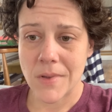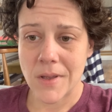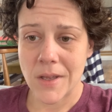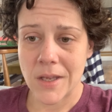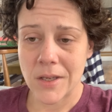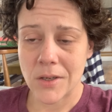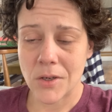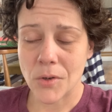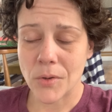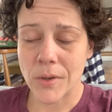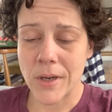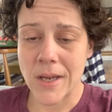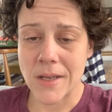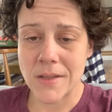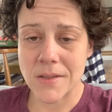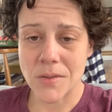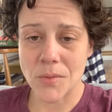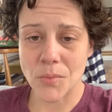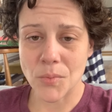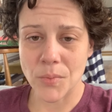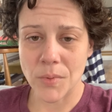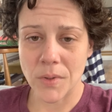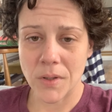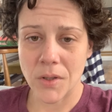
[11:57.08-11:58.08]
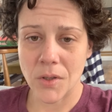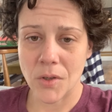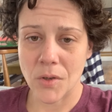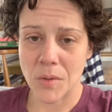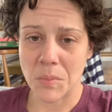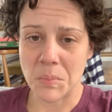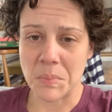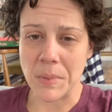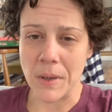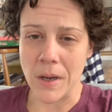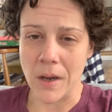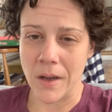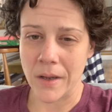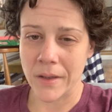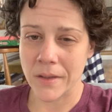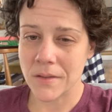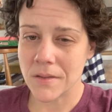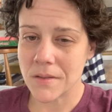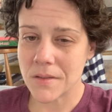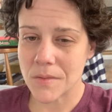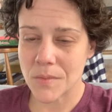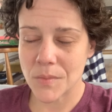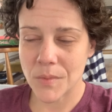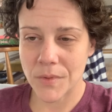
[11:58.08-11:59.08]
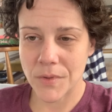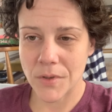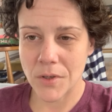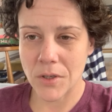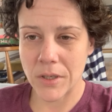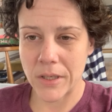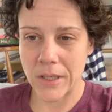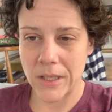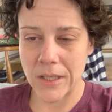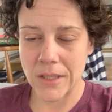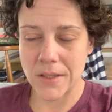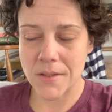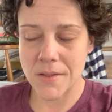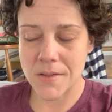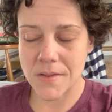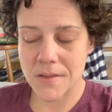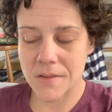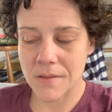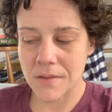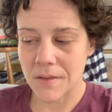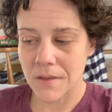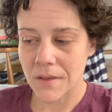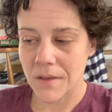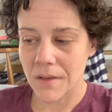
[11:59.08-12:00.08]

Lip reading: it creates a really good bond with your kids.